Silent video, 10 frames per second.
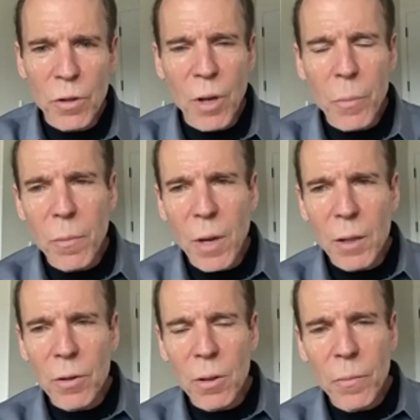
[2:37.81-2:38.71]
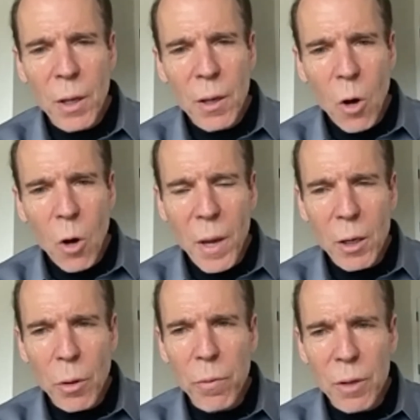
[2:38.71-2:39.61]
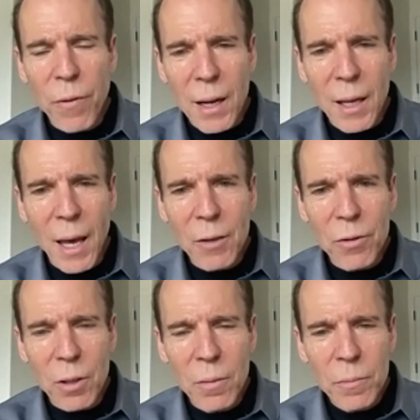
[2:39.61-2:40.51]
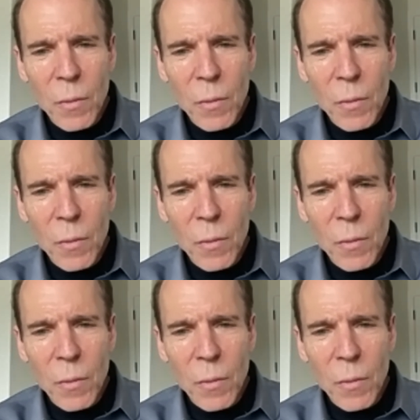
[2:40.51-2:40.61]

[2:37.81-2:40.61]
supplemental omega three fatty acid.